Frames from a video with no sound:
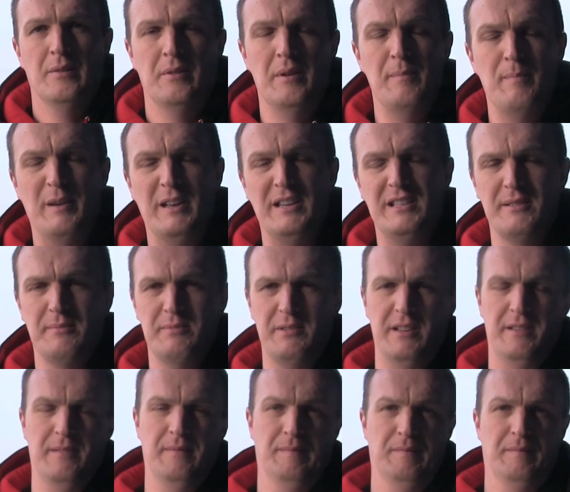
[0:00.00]
in
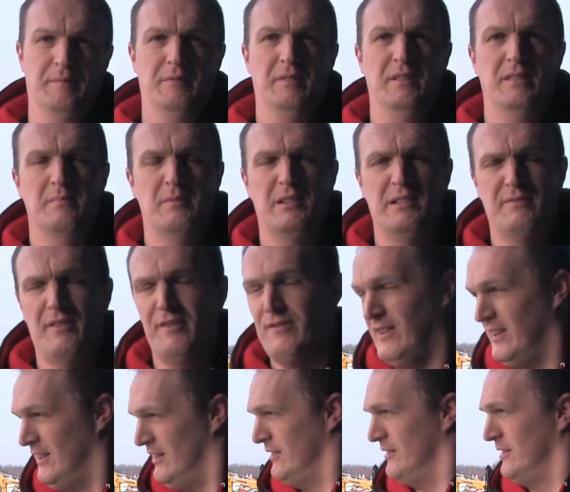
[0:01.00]
Peterborough, we're in the middle of a
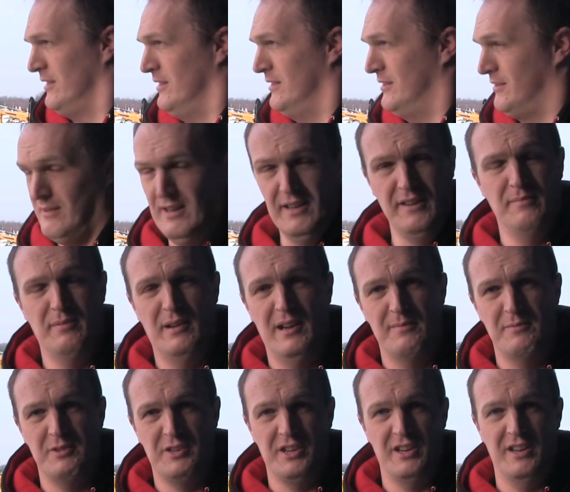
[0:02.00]
field, surrounded
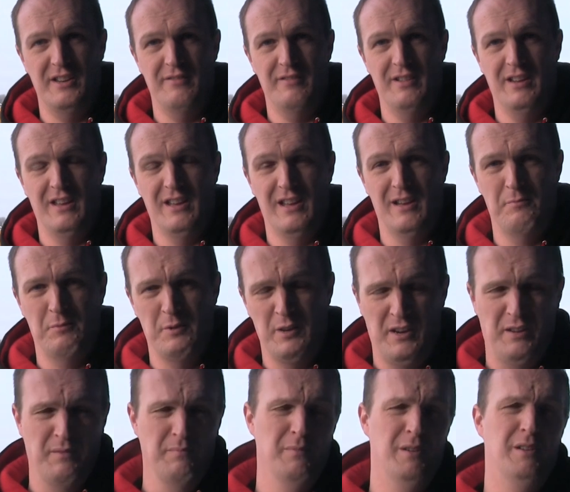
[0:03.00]
by machinery, and
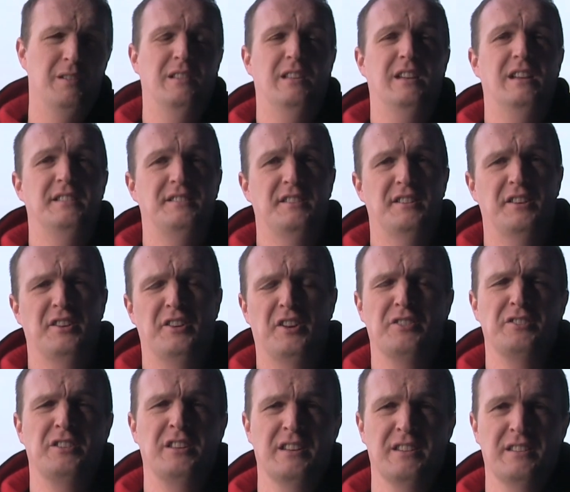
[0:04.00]
wearing more layers than an
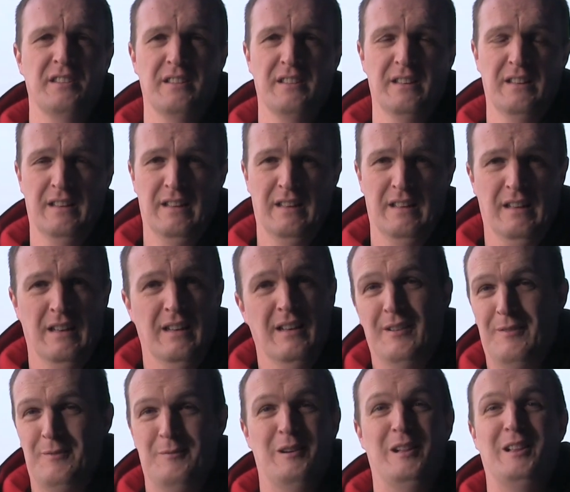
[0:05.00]
onion.
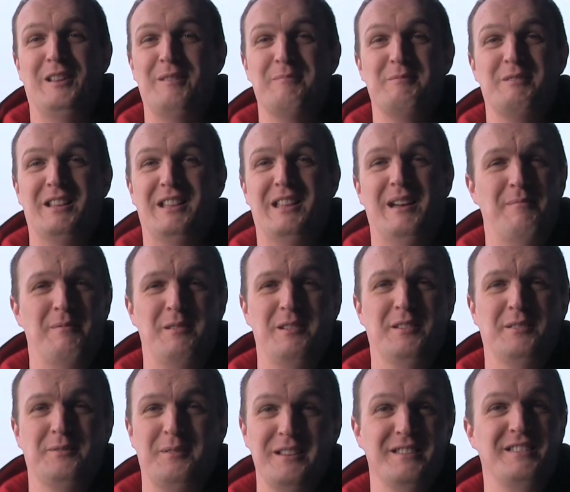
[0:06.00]
Welcome to Lamma
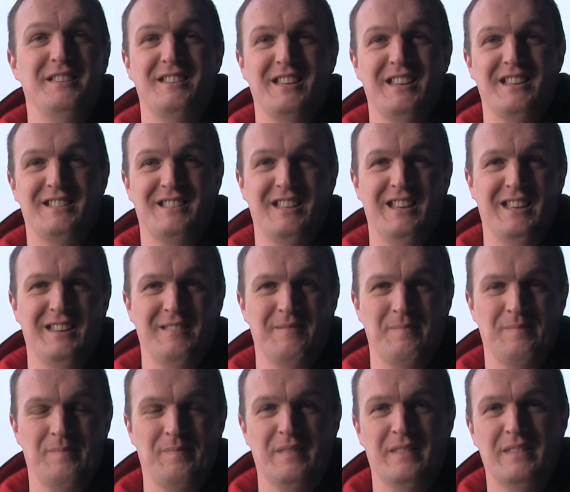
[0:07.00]
2016.
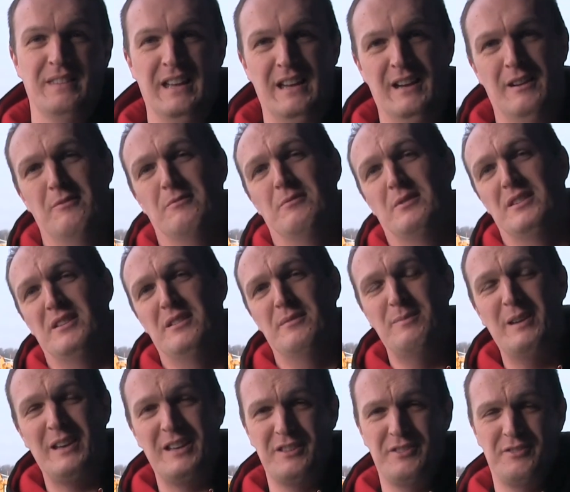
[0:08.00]
Now, one of the
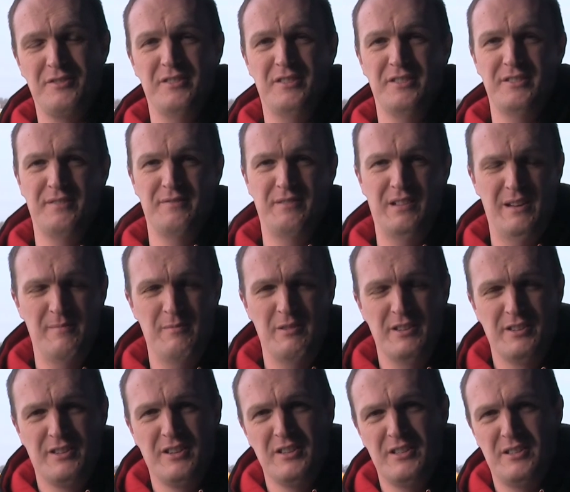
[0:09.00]
biggest draws of
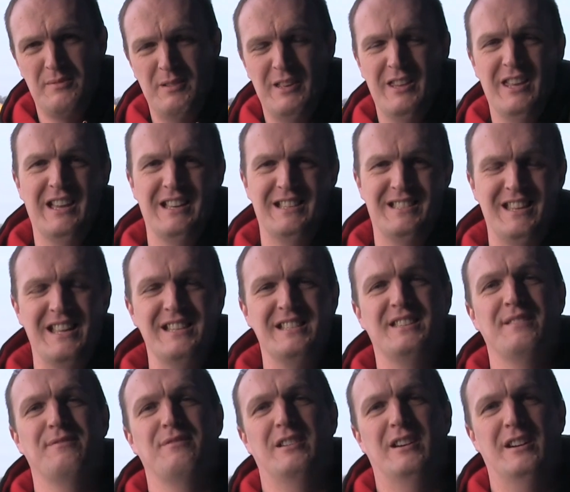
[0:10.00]
Lamma has got to be the
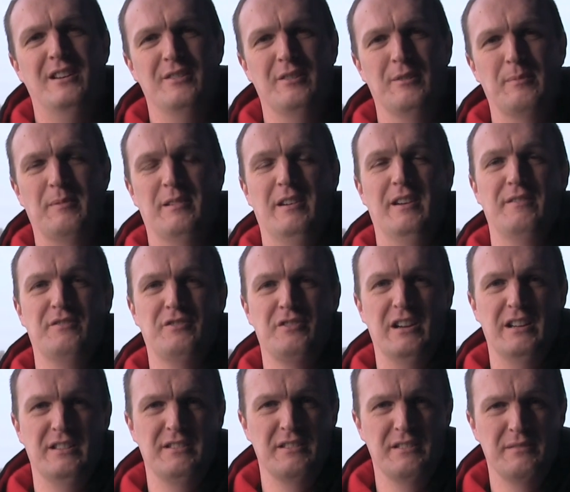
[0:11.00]
extensive lineup of
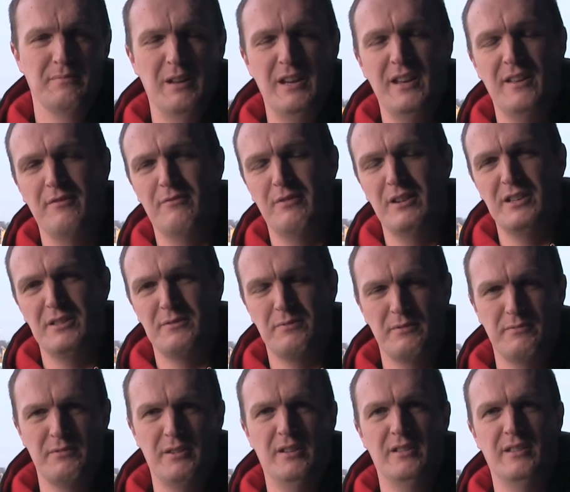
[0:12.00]
tractors, many of which
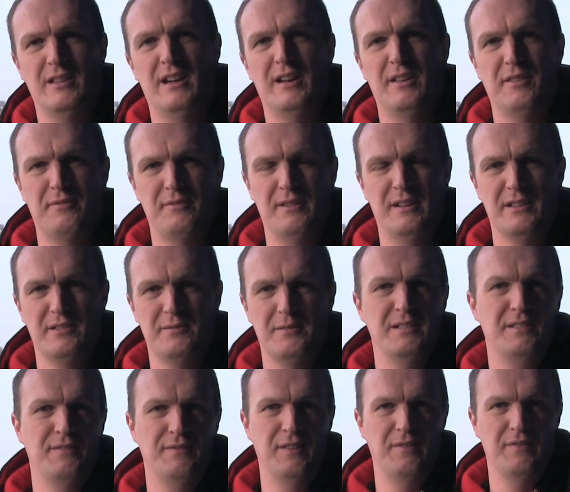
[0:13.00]
were rolled out throughout
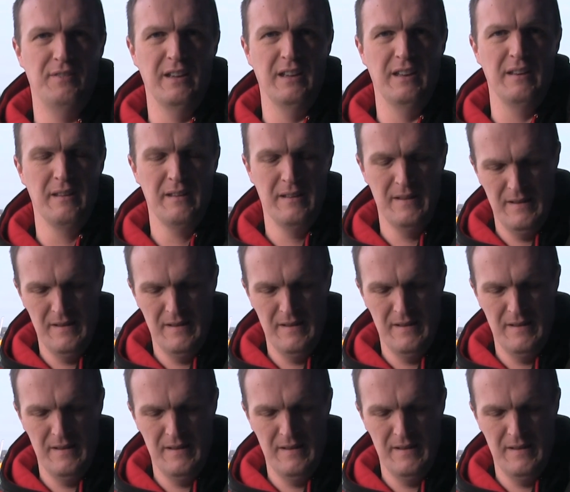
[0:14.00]
2015.